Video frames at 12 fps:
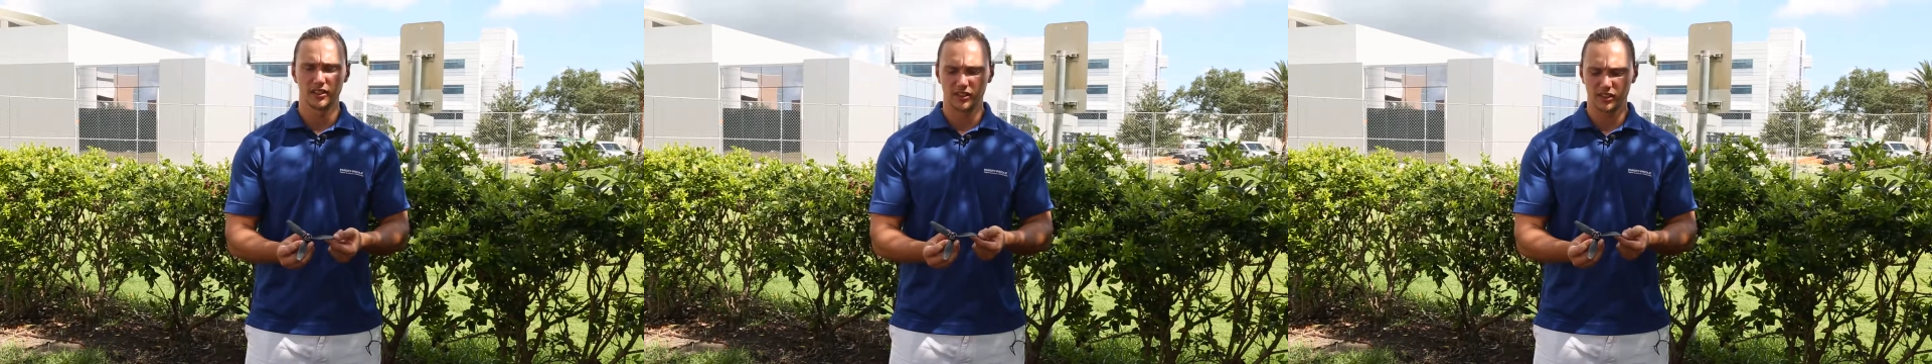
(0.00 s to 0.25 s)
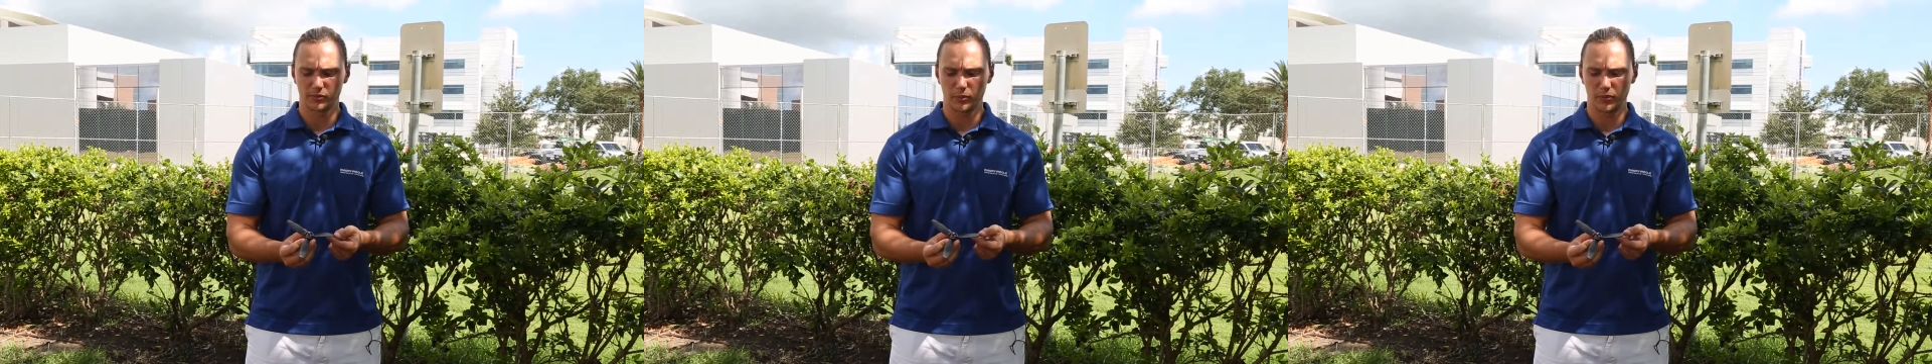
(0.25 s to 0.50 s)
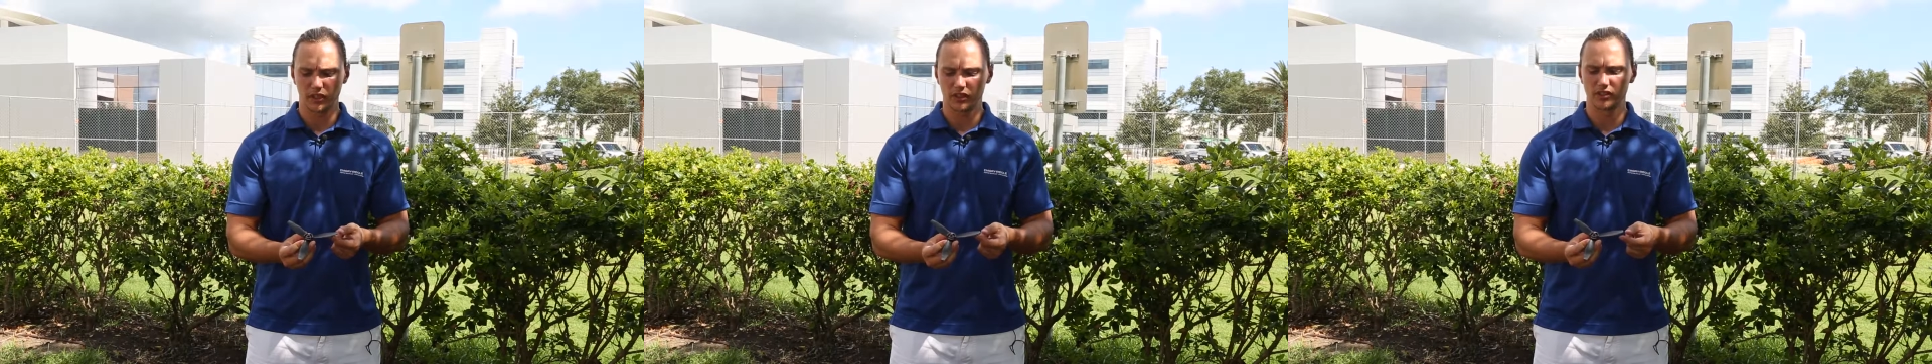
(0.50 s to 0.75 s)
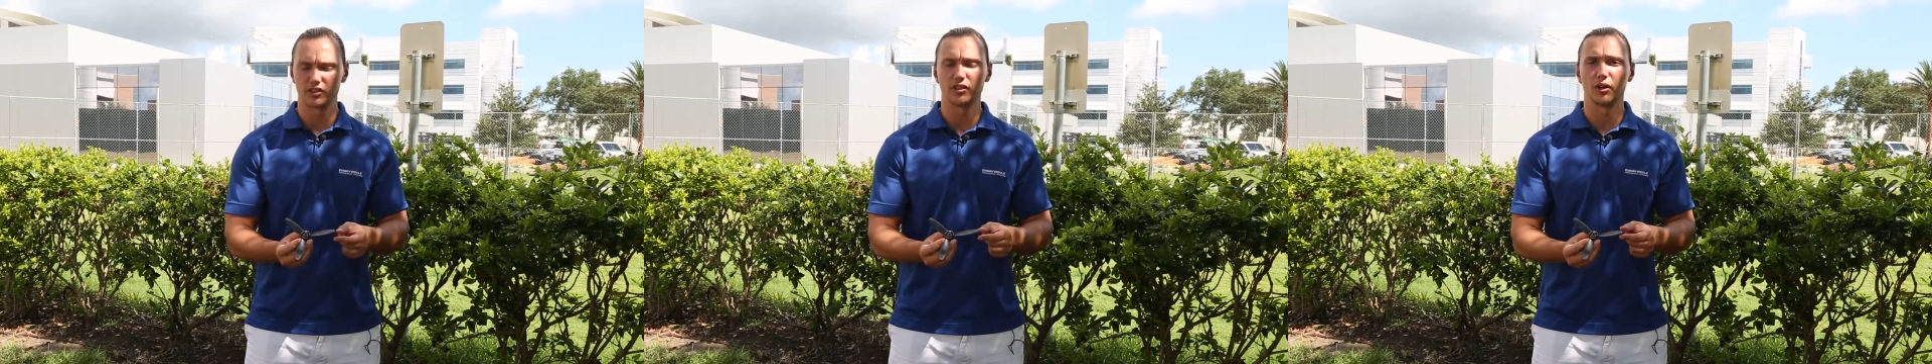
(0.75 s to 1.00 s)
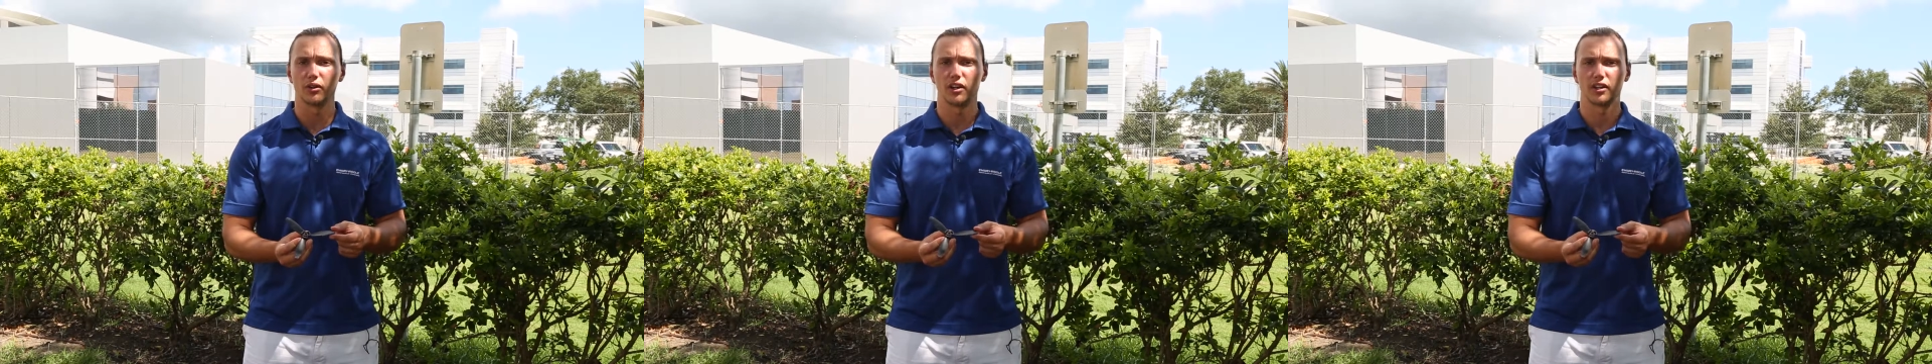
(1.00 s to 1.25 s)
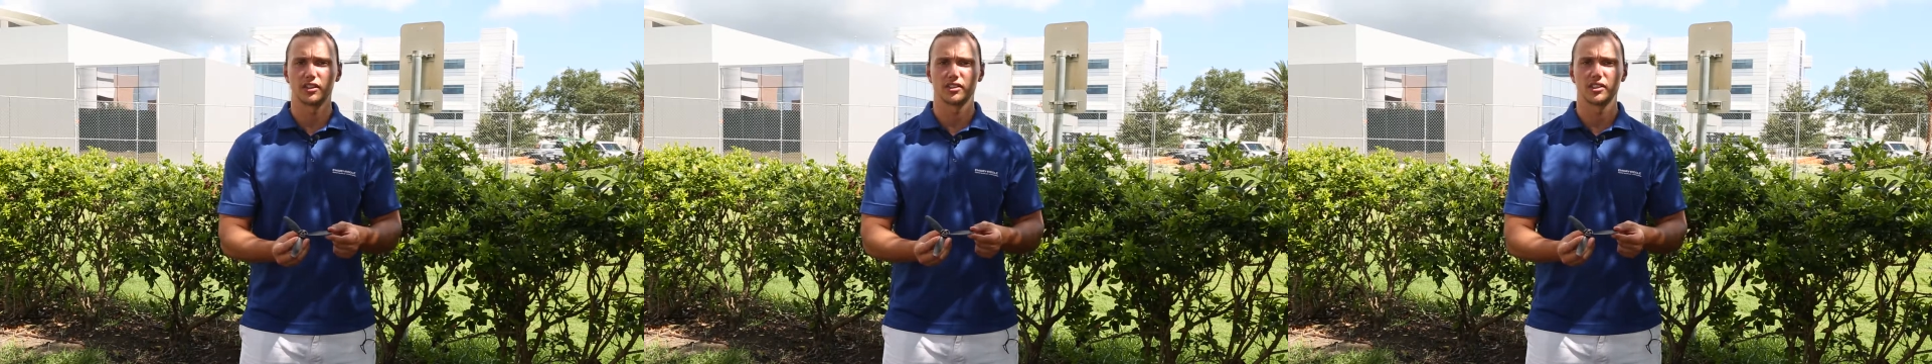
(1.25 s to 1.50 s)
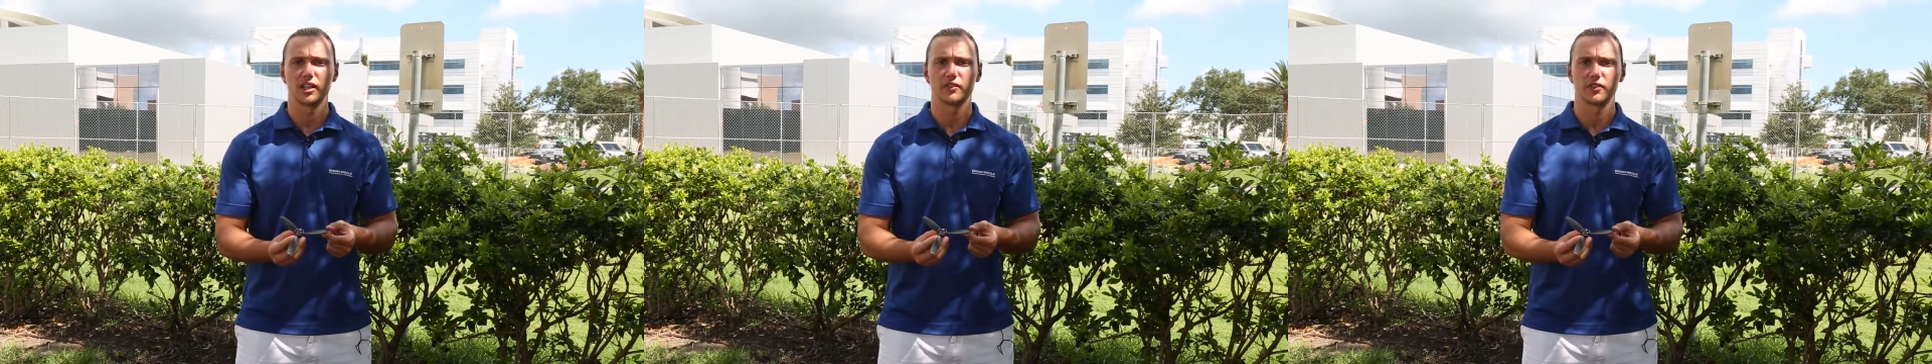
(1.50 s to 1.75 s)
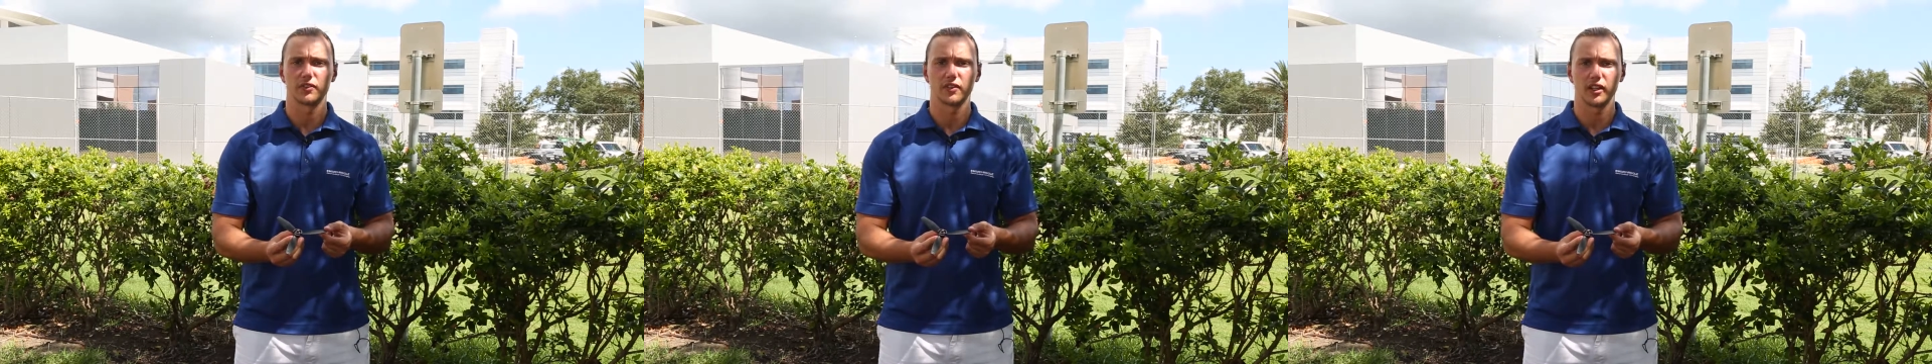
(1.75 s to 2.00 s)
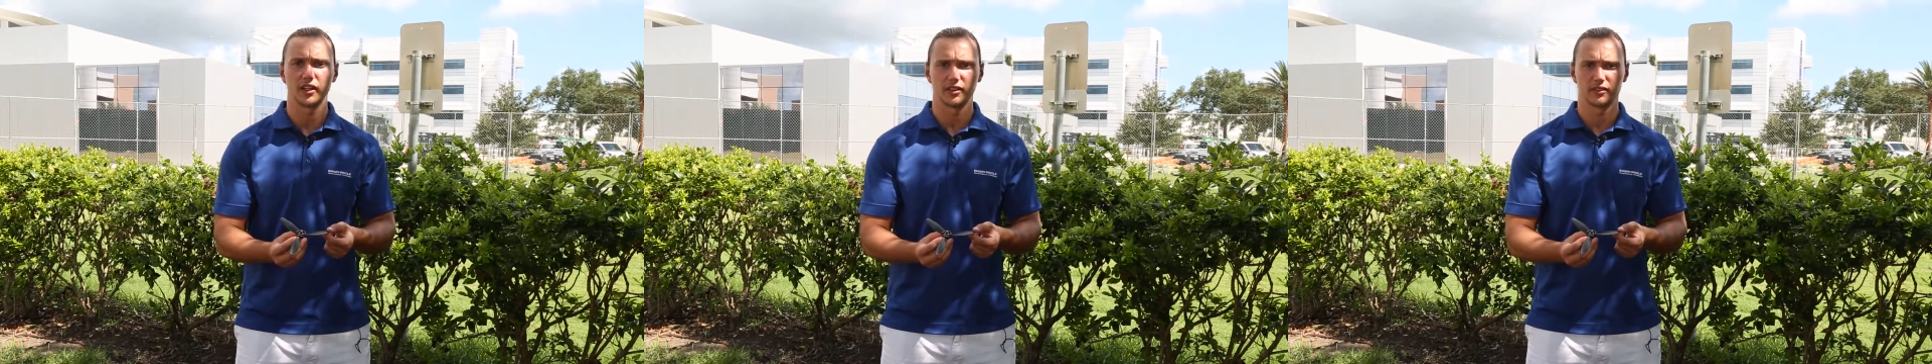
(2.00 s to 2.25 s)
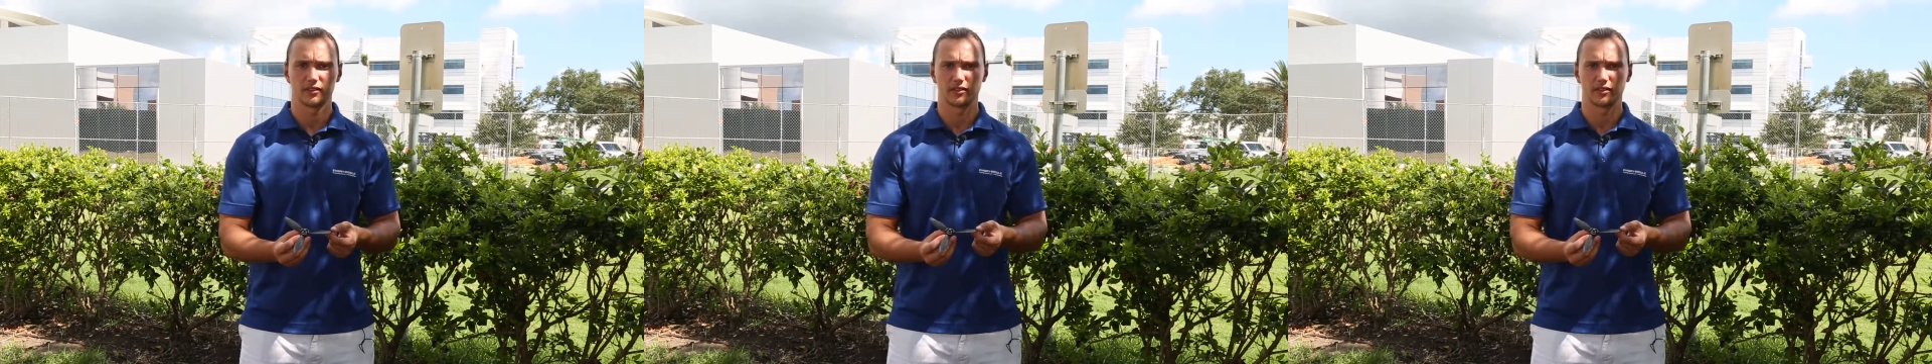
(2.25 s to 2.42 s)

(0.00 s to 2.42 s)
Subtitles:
this propeller is no longer safe for flight.